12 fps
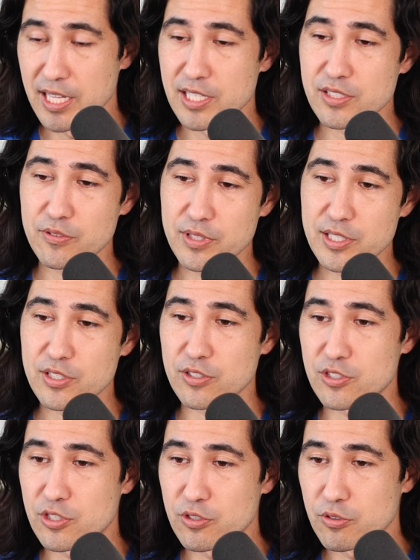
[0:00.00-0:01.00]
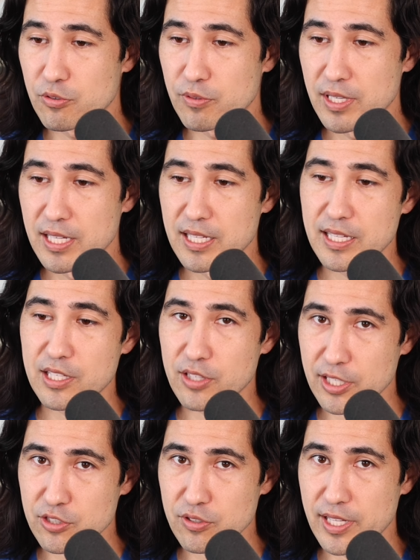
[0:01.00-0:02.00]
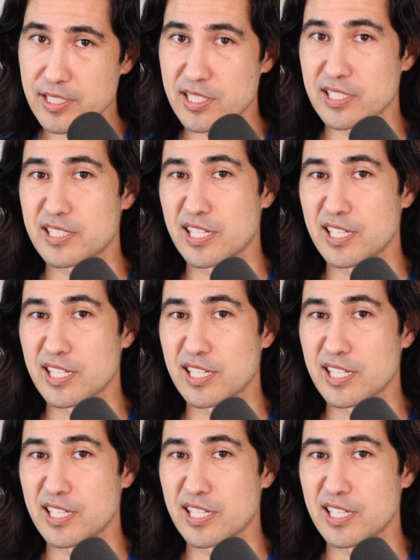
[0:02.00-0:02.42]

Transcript: So these are 2 electrolytes that